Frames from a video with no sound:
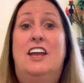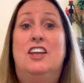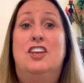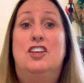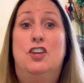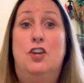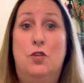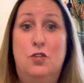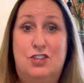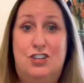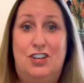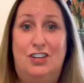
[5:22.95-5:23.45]

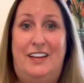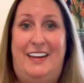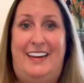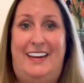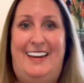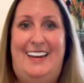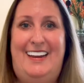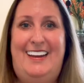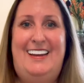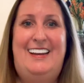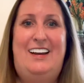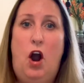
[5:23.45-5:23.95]
Usually,
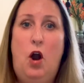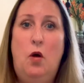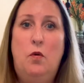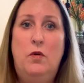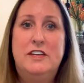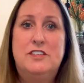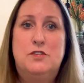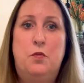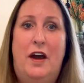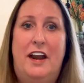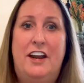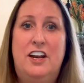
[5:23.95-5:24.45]

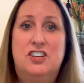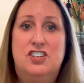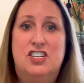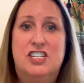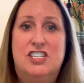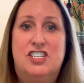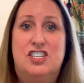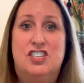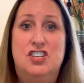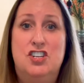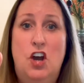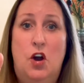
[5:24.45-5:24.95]
always want to
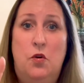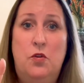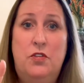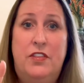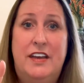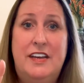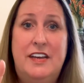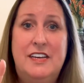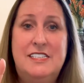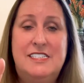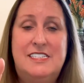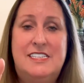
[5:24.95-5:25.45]
just know
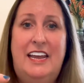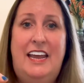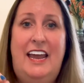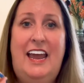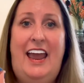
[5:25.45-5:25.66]
this,